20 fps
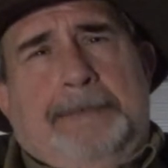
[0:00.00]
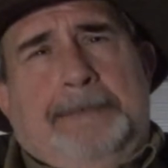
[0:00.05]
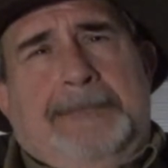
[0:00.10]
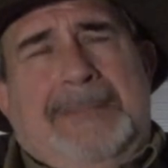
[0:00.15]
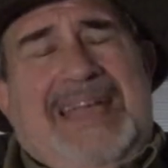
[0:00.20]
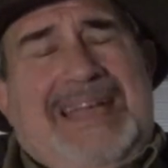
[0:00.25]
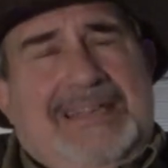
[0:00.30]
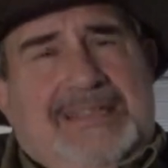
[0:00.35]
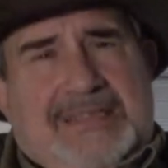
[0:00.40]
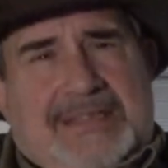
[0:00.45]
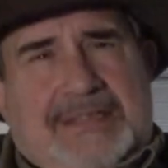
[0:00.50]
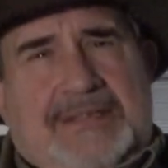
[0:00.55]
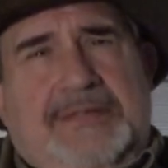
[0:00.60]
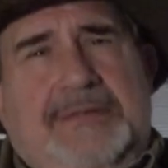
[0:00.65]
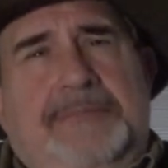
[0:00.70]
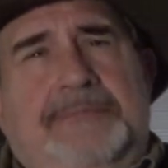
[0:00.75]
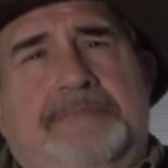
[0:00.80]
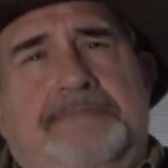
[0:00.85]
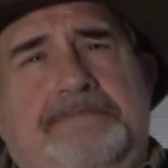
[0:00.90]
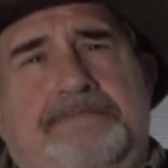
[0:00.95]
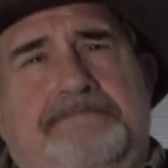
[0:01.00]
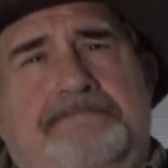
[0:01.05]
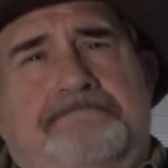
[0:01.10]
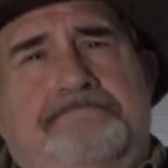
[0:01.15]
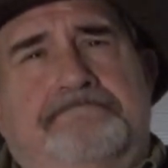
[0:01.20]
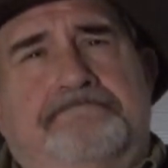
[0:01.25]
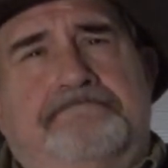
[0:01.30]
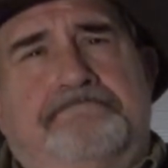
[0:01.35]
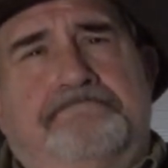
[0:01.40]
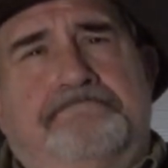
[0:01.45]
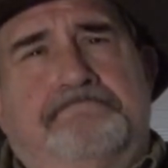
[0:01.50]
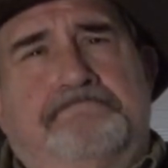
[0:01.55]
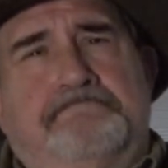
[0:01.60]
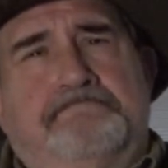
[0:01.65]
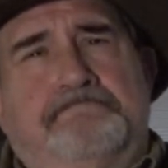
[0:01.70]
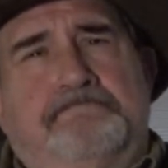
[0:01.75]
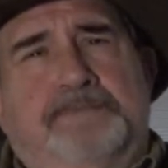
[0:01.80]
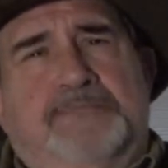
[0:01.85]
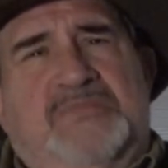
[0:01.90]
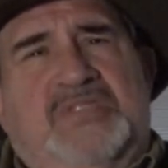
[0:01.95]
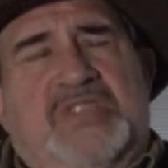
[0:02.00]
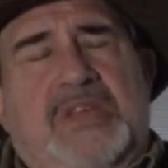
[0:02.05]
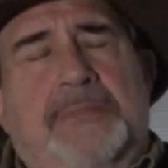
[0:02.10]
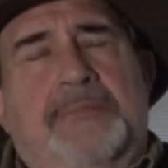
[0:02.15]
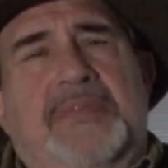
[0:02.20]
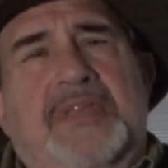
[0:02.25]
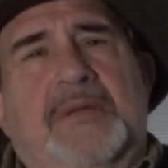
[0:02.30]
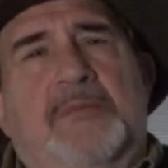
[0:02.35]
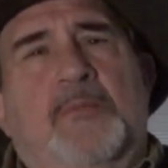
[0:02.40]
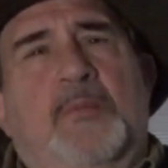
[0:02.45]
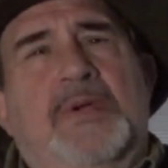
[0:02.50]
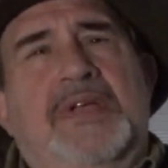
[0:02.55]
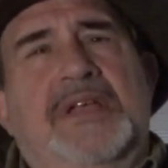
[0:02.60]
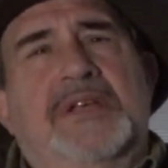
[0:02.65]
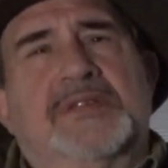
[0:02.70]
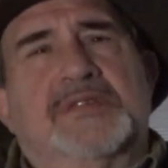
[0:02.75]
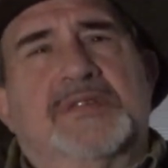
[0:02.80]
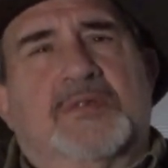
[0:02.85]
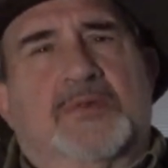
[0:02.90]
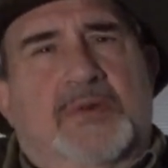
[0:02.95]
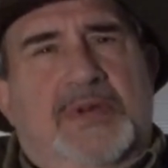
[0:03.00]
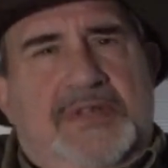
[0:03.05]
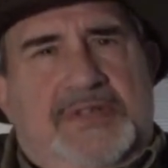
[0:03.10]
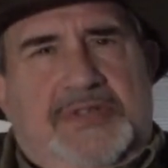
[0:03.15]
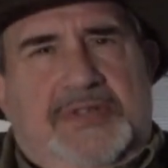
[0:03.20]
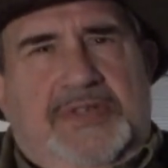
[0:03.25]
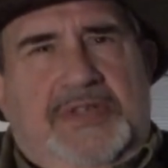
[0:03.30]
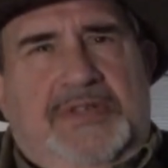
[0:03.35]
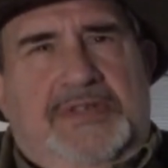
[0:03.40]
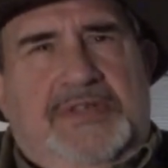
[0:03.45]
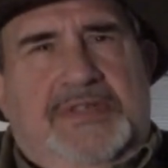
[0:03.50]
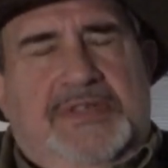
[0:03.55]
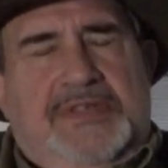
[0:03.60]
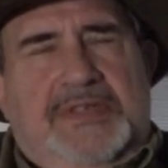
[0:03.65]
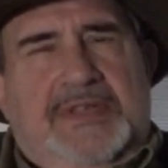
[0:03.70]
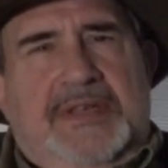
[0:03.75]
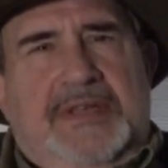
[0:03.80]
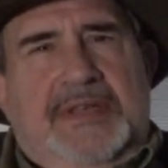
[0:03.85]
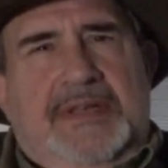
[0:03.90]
That's something we as Christians